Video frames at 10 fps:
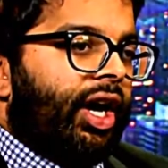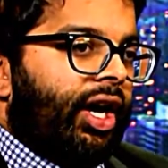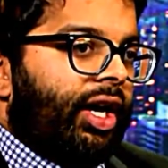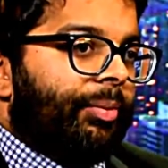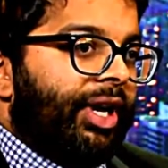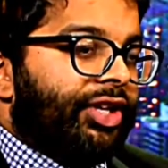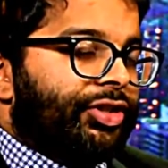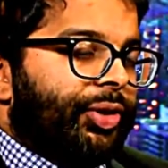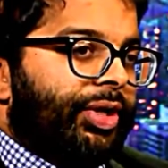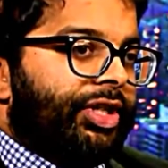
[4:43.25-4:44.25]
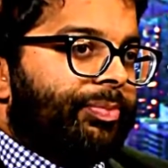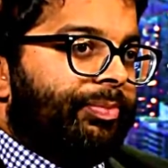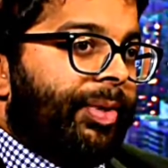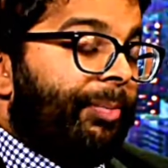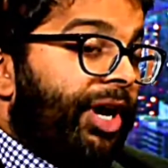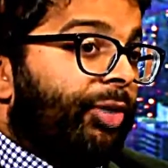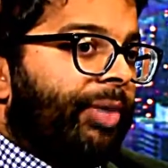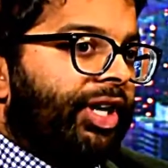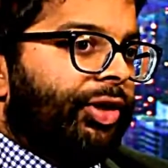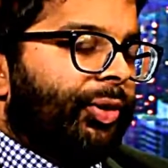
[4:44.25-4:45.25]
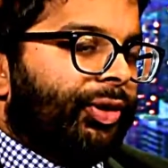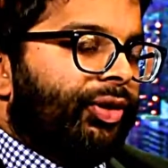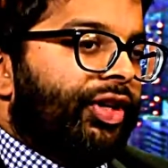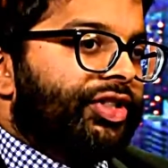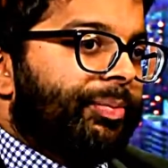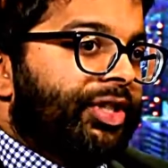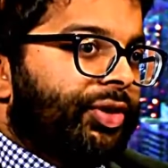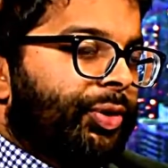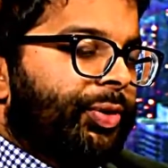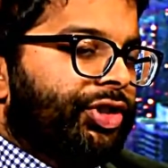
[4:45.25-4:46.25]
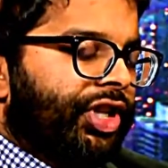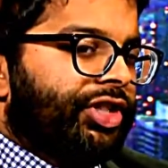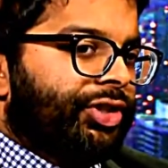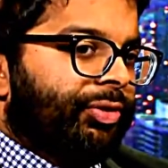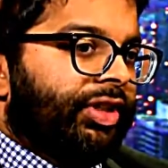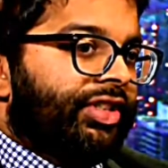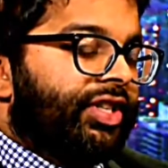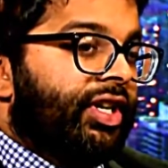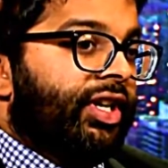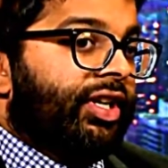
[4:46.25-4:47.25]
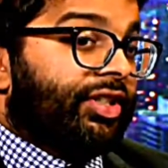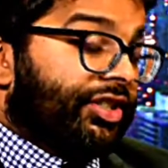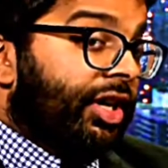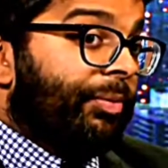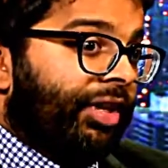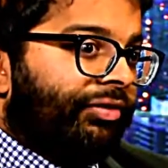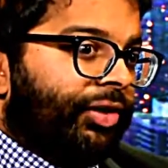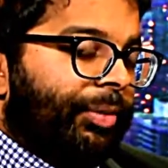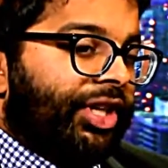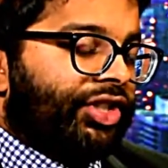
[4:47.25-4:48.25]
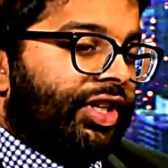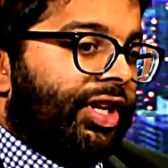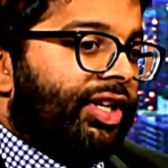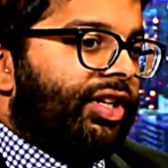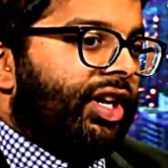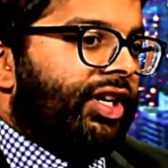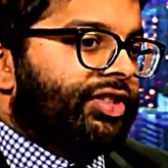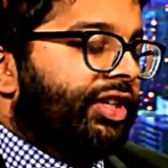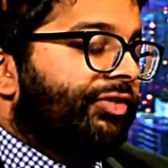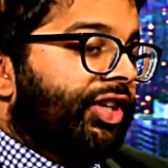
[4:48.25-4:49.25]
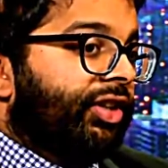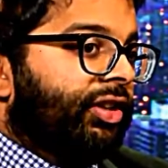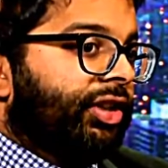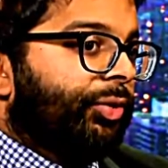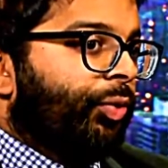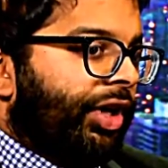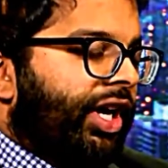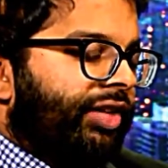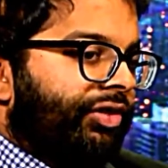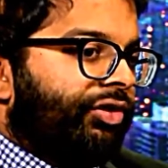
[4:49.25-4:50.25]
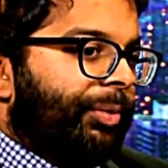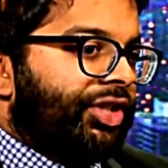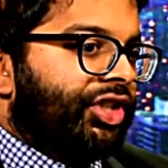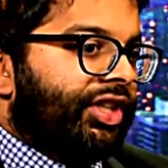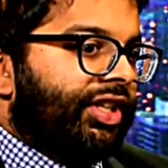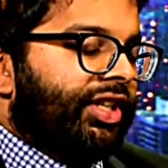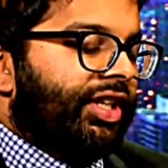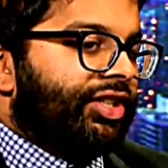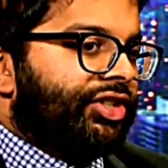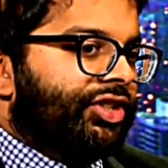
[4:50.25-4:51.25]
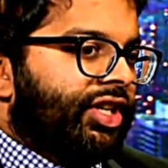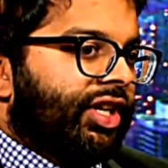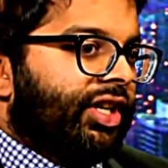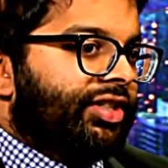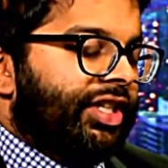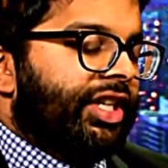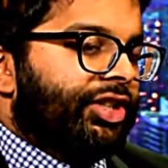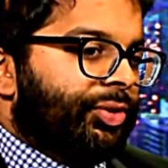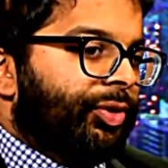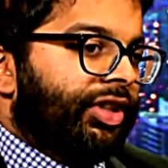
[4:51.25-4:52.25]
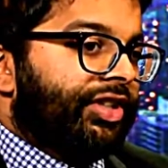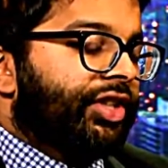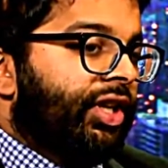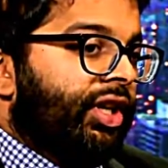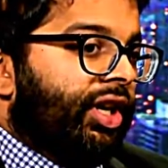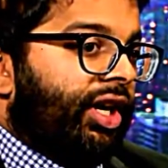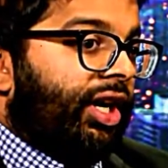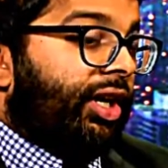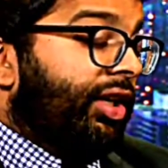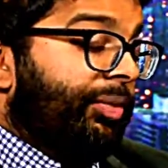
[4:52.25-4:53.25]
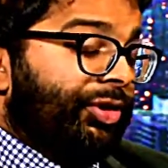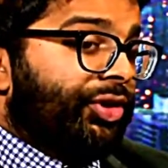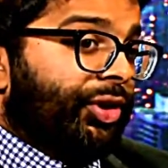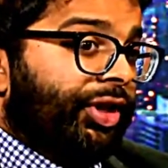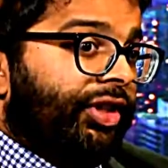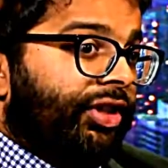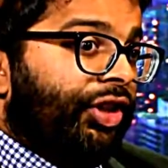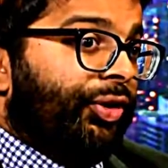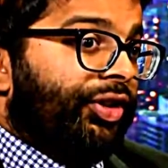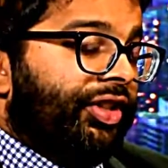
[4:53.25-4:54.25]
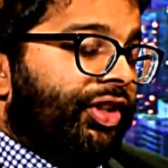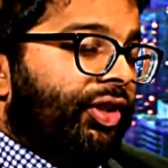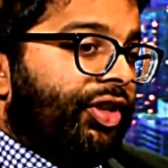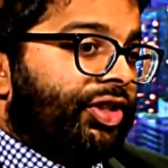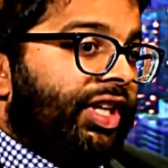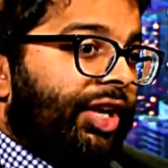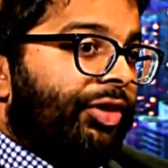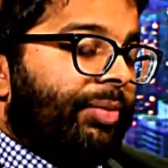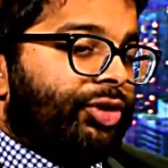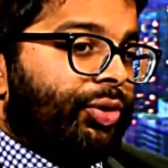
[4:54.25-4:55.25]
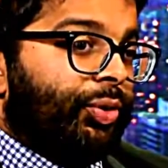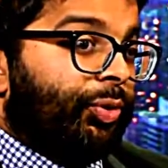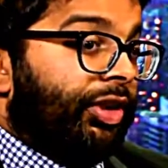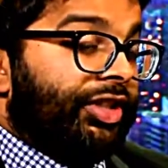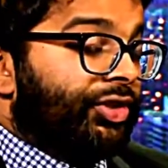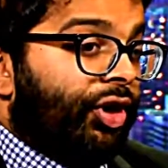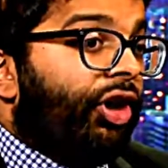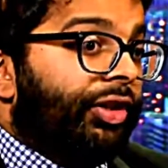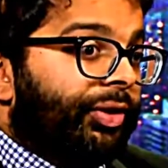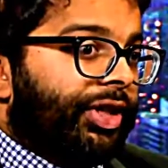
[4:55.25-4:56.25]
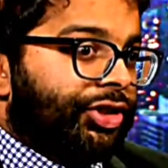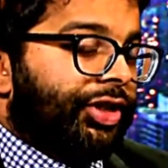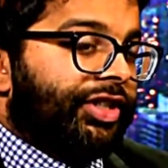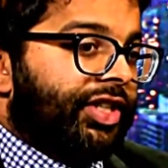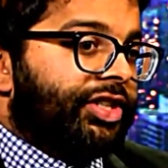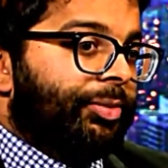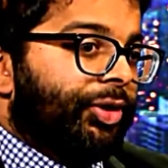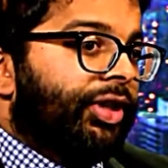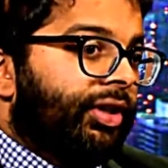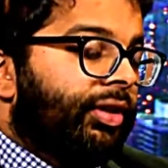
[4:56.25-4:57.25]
And so he is bound by New York laws and must go to a judge to release some information, and it's not even unclear what kind of information he is seeking to release. In Missouri, the laws allowed them to release all of the grand jury testimony.